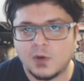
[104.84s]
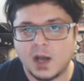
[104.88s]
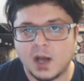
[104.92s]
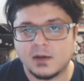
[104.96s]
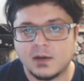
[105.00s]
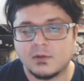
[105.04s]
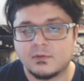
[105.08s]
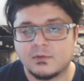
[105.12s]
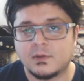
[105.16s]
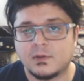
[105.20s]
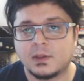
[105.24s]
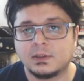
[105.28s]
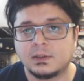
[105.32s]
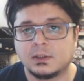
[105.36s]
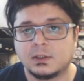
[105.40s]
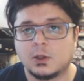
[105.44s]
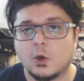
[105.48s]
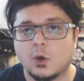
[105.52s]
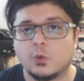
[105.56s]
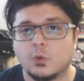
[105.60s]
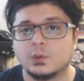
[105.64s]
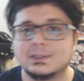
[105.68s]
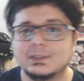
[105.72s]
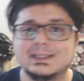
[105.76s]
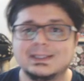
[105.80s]
rather than
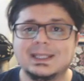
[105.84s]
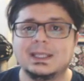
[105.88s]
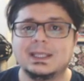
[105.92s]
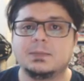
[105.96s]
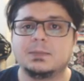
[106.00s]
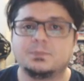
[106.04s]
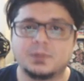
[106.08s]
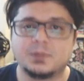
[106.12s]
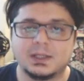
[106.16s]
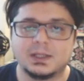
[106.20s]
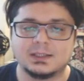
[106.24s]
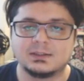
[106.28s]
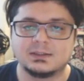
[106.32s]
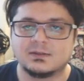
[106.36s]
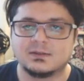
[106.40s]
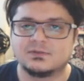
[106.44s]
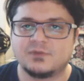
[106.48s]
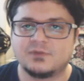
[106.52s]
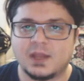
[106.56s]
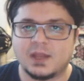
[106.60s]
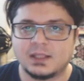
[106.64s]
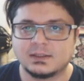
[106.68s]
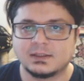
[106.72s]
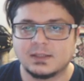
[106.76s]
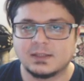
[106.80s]
going deep and
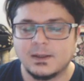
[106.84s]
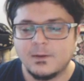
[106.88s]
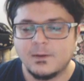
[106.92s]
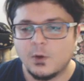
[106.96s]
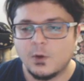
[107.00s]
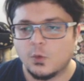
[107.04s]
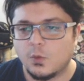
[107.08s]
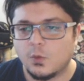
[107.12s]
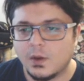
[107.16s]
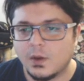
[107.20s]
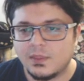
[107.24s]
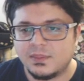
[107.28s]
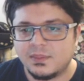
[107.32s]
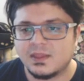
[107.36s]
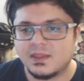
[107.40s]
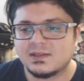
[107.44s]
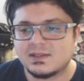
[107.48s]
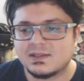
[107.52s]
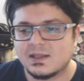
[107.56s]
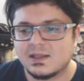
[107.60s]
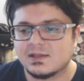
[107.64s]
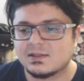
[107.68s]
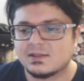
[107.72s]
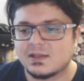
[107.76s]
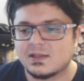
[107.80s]
defend. What
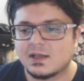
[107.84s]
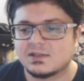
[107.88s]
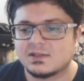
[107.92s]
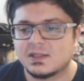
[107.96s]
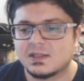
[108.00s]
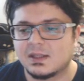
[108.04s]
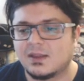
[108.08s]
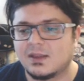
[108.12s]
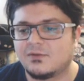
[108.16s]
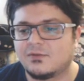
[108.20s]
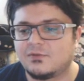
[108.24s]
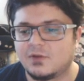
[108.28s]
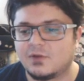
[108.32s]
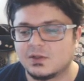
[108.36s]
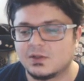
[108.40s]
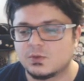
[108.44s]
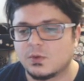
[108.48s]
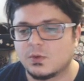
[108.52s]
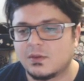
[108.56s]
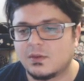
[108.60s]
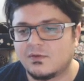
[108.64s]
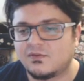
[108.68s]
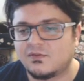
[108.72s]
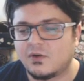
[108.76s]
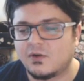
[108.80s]
this does the
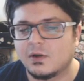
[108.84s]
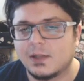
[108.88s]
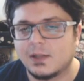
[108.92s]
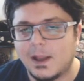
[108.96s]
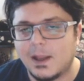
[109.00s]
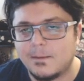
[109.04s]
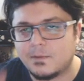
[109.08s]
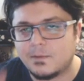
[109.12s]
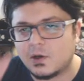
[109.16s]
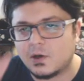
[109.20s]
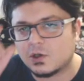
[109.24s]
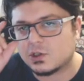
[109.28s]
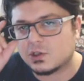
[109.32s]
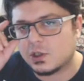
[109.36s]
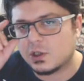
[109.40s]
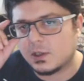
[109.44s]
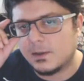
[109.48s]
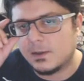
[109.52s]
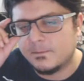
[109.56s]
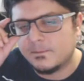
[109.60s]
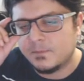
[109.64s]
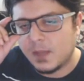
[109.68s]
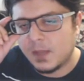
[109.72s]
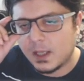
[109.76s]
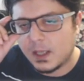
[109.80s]
difference with the frontline
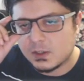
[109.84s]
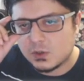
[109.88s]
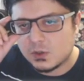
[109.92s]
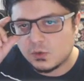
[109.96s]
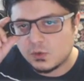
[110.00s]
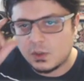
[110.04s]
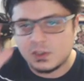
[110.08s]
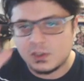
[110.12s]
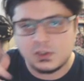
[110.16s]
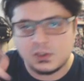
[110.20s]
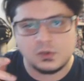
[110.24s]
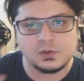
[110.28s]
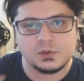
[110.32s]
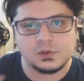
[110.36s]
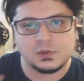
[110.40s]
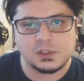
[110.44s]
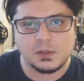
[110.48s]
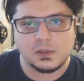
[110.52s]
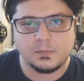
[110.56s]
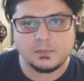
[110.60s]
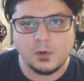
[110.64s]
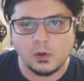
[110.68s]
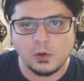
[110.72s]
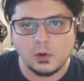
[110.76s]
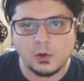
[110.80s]
pressure, as soon as you lose
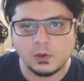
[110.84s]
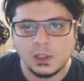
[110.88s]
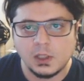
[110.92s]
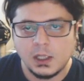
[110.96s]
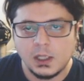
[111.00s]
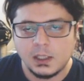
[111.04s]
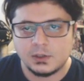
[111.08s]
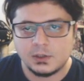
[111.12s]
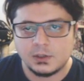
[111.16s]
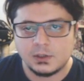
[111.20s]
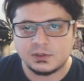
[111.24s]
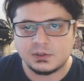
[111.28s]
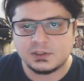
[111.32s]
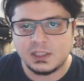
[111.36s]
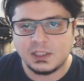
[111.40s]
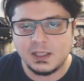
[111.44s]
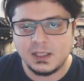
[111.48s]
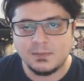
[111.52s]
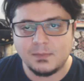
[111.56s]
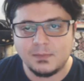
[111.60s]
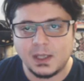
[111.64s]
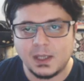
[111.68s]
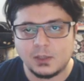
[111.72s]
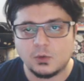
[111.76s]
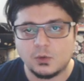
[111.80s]
the ball, your
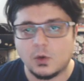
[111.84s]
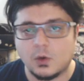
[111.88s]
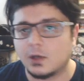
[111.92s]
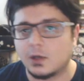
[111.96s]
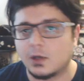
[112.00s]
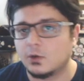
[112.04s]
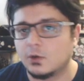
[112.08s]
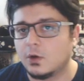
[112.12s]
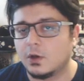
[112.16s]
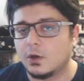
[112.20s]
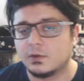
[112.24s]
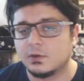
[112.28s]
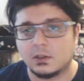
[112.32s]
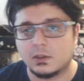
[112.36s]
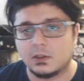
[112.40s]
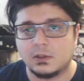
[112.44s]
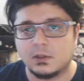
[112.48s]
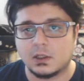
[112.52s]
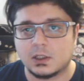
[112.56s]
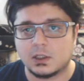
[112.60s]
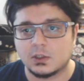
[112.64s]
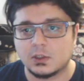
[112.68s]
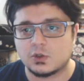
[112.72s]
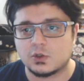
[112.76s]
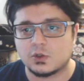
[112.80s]
teammate who are not under
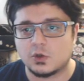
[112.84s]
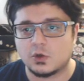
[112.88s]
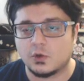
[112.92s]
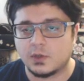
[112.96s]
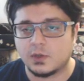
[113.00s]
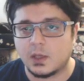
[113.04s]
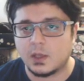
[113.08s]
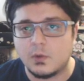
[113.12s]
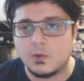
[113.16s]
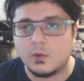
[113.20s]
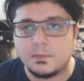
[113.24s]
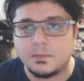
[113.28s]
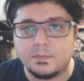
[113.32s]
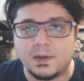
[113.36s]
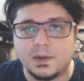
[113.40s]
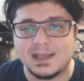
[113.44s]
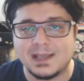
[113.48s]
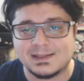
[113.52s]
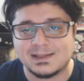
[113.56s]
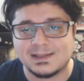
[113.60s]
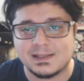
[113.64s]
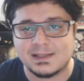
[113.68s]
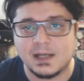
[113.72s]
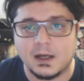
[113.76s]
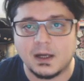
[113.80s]
your control, they will
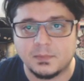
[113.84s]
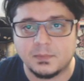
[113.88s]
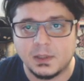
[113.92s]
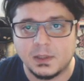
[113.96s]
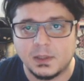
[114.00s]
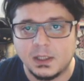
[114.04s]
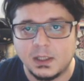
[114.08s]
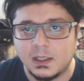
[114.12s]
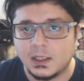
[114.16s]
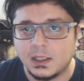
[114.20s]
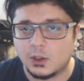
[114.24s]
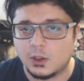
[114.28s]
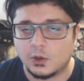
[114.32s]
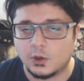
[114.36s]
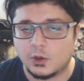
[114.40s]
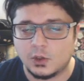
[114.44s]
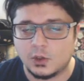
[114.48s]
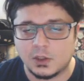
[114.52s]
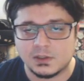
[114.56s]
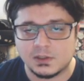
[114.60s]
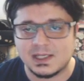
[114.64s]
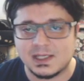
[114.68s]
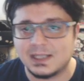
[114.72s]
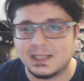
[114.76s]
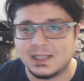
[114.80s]
press up. You know,
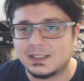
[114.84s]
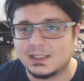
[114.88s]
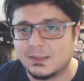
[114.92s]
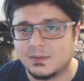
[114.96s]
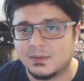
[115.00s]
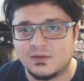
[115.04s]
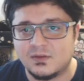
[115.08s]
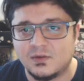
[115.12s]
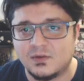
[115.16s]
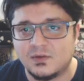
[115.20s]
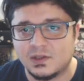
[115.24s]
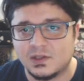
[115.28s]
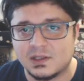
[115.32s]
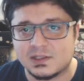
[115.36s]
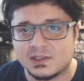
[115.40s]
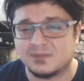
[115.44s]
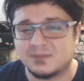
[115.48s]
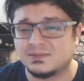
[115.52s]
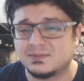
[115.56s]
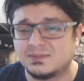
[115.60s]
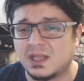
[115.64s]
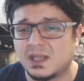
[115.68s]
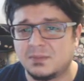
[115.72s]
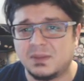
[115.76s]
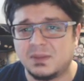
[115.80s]
your center midfielder,
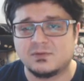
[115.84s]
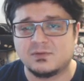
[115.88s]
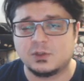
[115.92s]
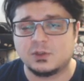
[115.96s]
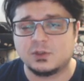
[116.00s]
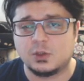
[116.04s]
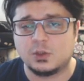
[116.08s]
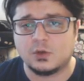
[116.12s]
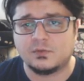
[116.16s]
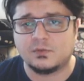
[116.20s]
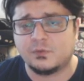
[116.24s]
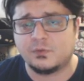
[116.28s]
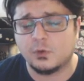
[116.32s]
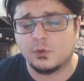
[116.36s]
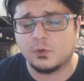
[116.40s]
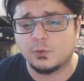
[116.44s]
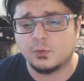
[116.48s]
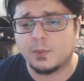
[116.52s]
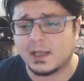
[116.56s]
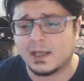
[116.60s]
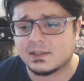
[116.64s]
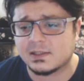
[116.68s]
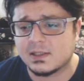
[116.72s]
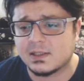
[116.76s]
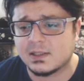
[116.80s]
sometimes even your
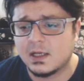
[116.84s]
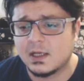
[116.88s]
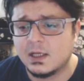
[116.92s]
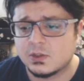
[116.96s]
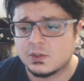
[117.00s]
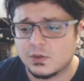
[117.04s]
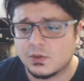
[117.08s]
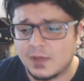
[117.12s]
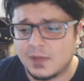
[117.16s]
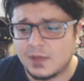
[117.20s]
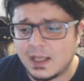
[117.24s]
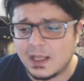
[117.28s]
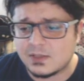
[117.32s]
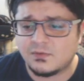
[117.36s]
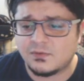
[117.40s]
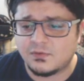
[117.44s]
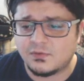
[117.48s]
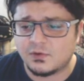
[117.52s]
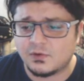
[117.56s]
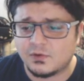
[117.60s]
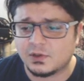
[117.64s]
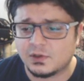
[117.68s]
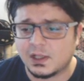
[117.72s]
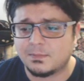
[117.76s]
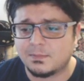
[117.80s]
fullbacks. So that's
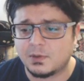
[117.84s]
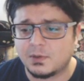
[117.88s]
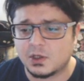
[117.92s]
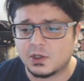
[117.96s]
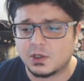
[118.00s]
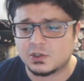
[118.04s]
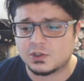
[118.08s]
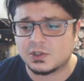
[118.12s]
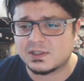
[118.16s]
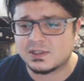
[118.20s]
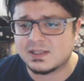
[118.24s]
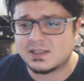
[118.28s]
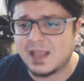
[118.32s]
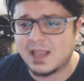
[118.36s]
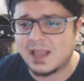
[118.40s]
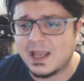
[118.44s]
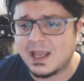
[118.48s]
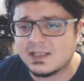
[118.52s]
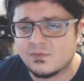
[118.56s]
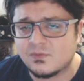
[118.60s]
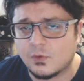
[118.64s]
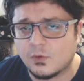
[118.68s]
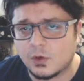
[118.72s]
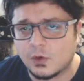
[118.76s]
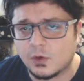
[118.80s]
what frontline pressure
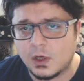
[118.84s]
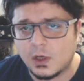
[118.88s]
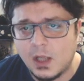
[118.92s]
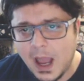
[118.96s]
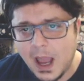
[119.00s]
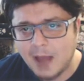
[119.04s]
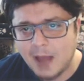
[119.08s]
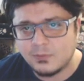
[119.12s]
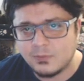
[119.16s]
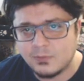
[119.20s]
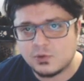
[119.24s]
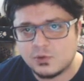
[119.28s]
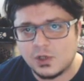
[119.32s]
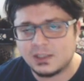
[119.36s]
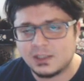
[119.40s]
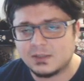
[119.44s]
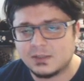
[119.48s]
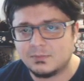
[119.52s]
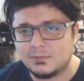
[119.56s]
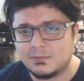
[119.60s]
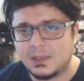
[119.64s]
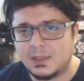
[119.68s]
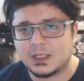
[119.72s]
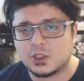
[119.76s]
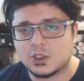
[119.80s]
stands for. I'm
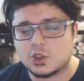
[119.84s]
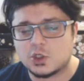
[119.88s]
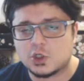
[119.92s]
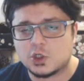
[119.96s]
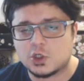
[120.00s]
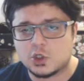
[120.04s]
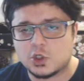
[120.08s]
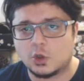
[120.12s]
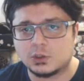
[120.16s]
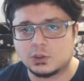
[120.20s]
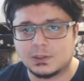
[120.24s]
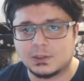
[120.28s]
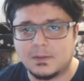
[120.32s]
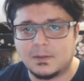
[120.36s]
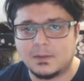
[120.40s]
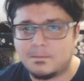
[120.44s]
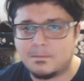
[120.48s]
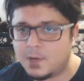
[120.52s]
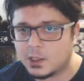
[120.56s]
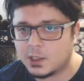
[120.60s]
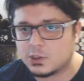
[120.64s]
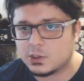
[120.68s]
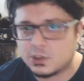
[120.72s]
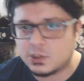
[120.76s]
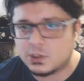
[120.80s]
trying to make it short
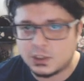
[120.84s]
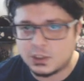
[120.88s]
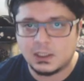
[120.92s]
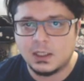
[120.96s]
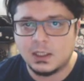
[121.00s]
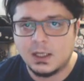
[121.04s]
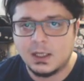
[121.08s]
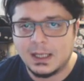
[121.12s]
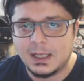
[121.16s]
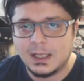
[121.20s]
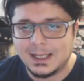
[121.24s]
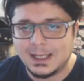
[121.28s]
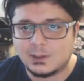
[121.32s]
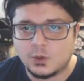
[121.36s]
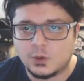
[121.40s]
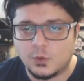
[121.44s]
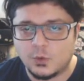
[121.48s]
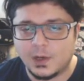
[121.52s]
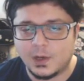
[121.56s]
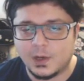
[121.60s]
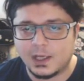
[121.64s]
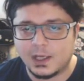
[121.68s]
and punchy and